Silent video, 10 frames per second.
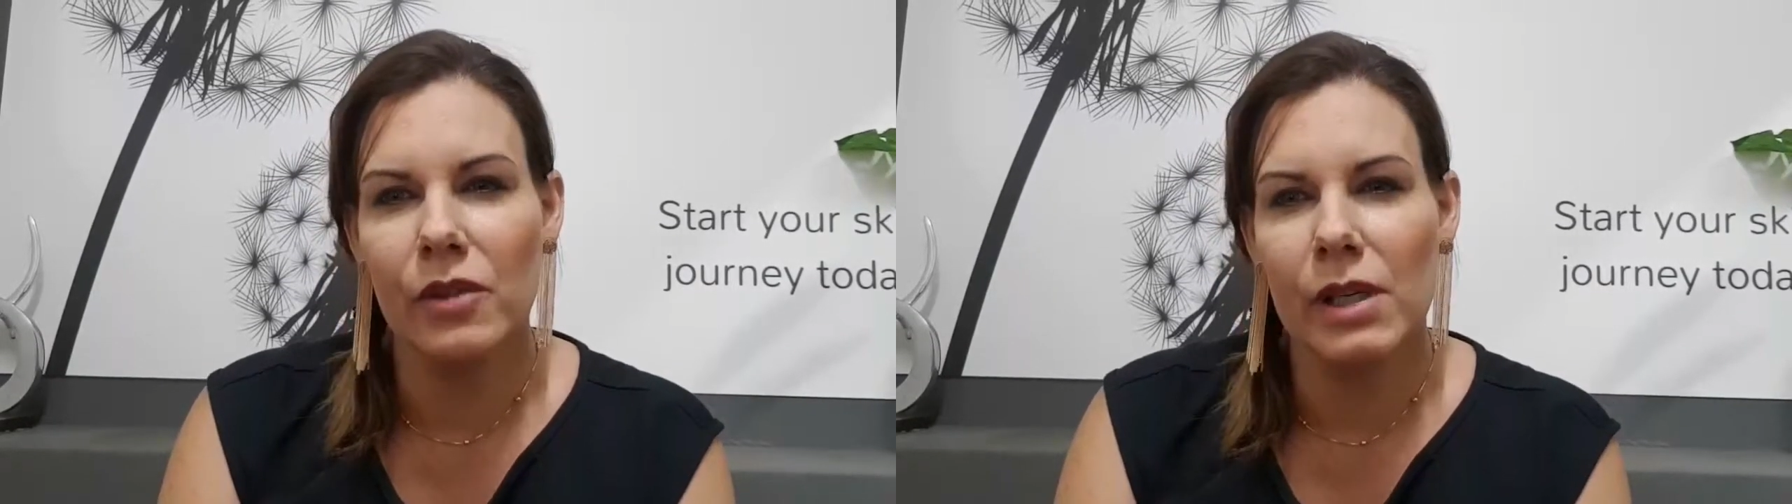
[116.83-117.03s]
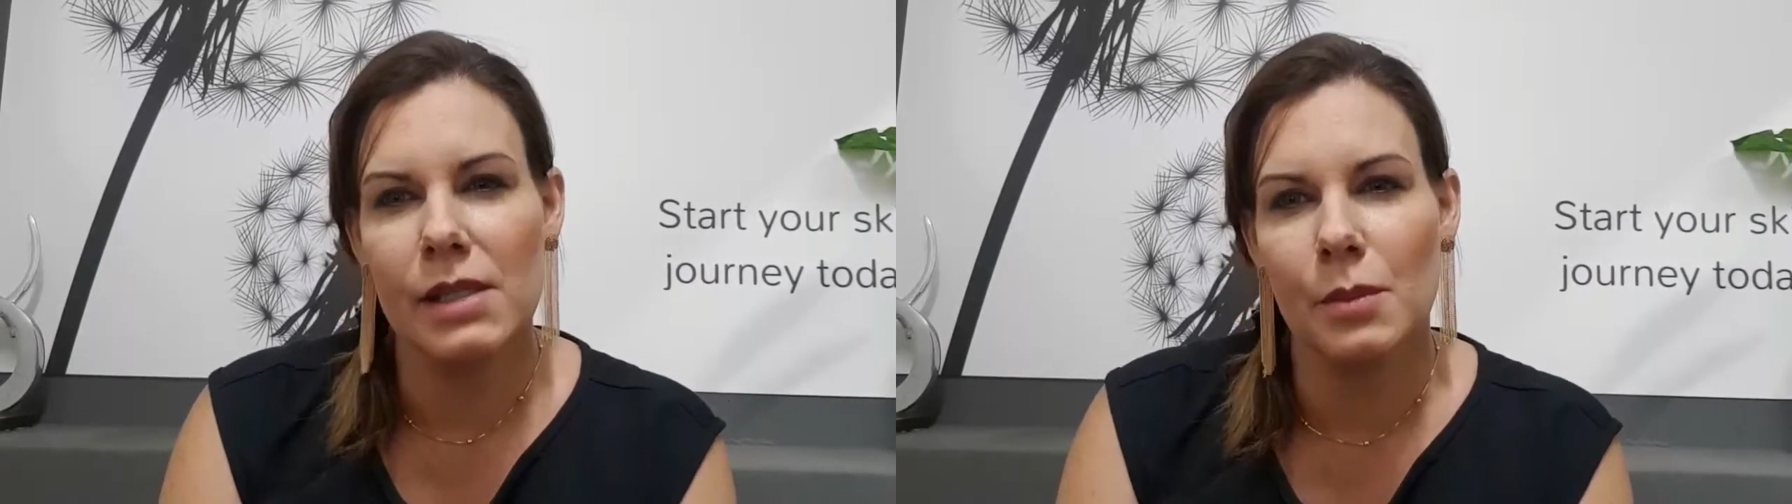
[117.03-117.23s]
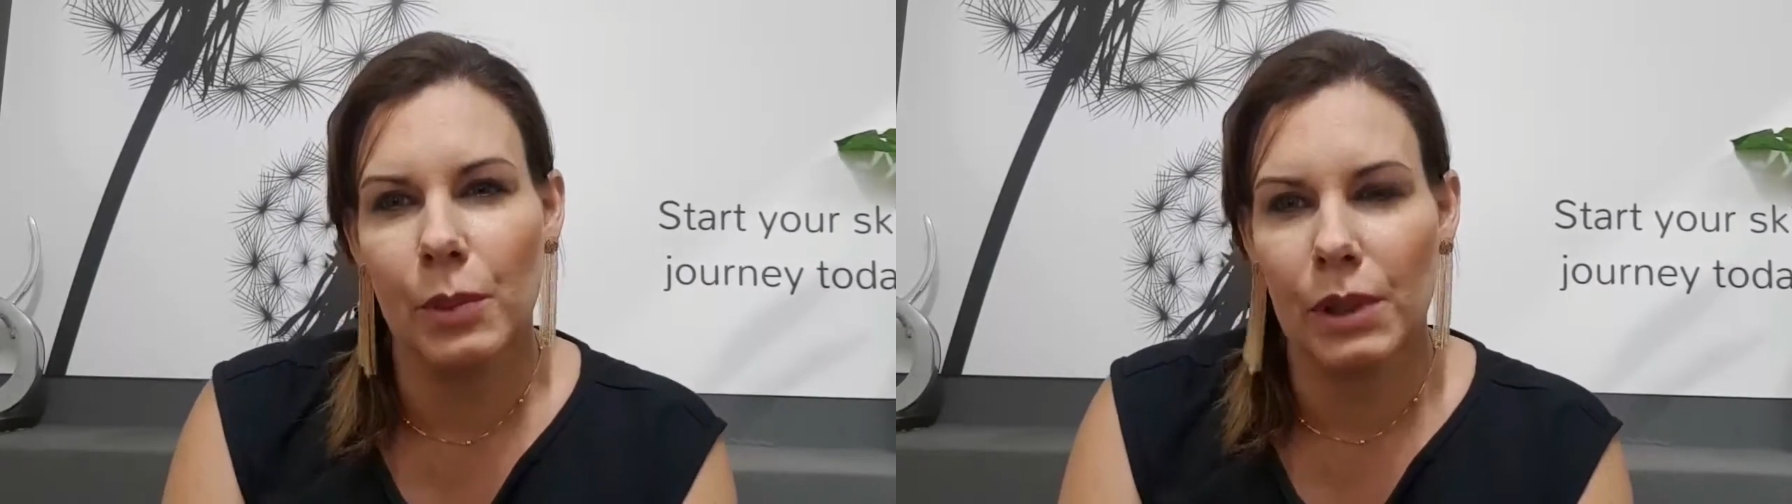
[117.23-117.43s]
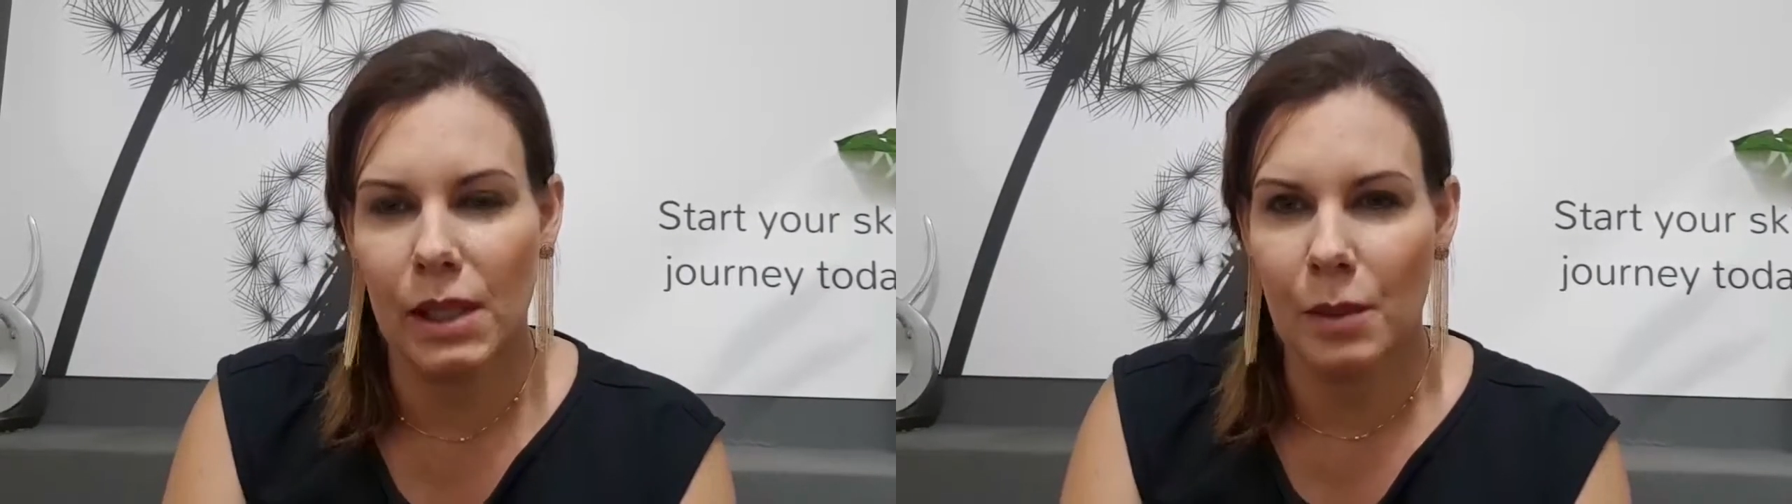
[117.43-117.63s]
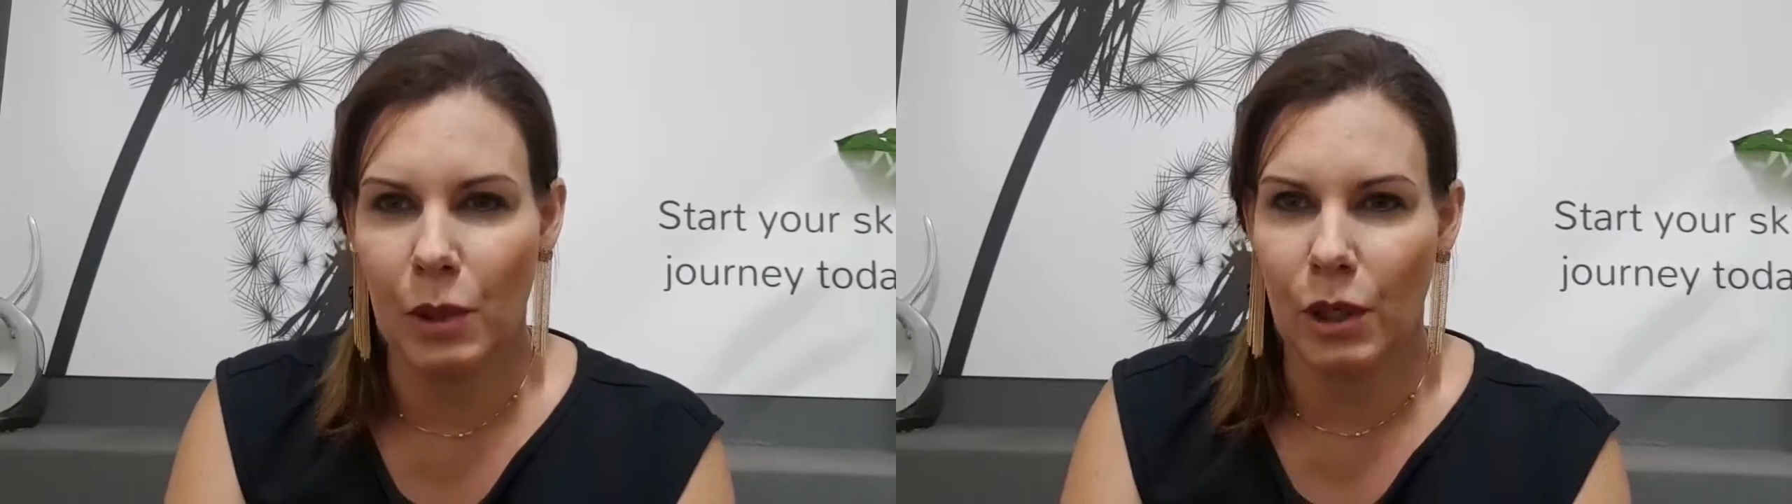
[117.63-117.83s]
it as a
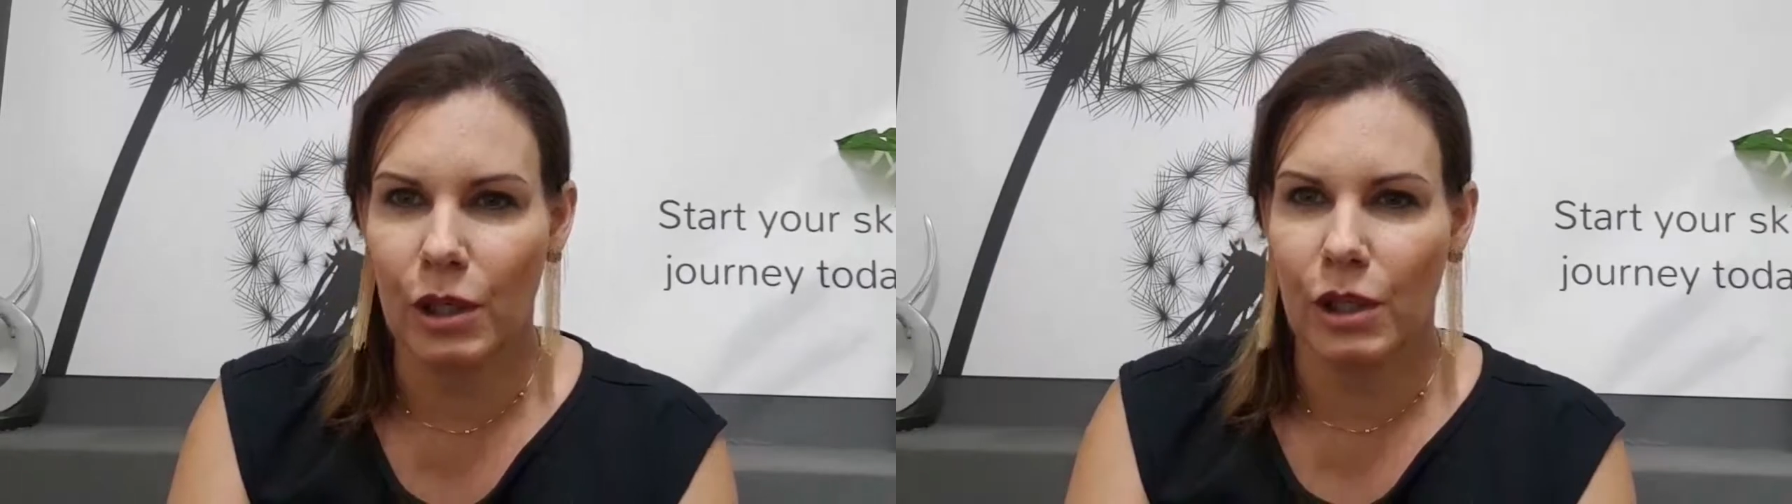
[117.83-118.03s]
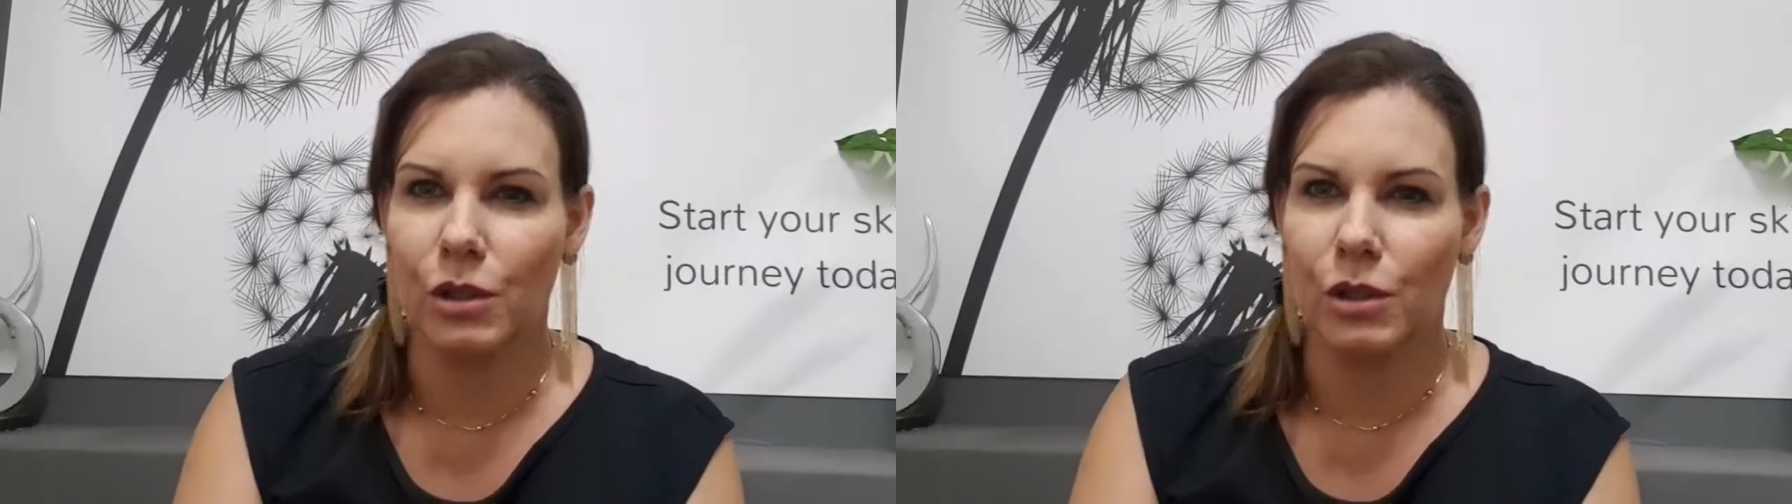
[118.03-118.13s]
building block.